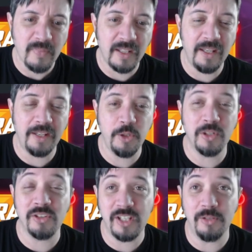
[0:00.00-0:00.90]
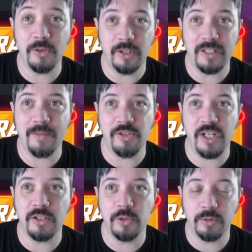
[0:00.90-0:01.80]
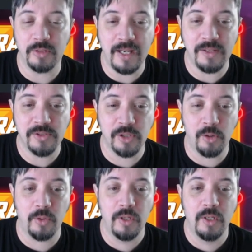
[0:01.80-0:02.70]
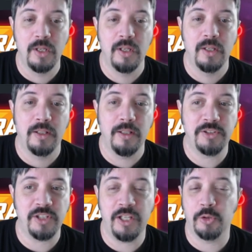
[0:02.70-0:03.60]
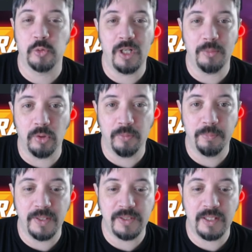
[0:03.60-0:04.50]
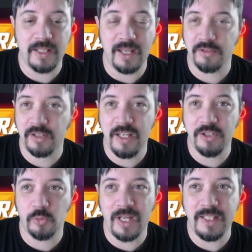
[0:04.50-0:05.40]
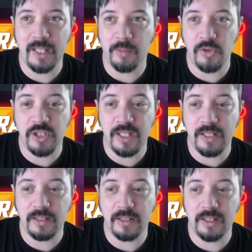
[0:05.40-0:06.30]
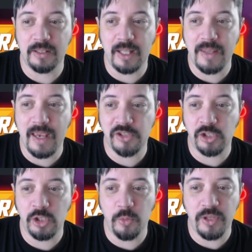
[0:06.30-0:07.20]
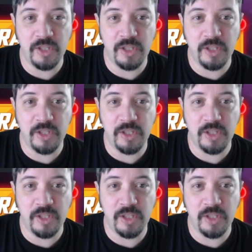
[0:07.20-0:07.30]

and you can see the damage he can do in raids. So it's incredible. But yeah, he's a raid killing machine. A lot of that has to do with his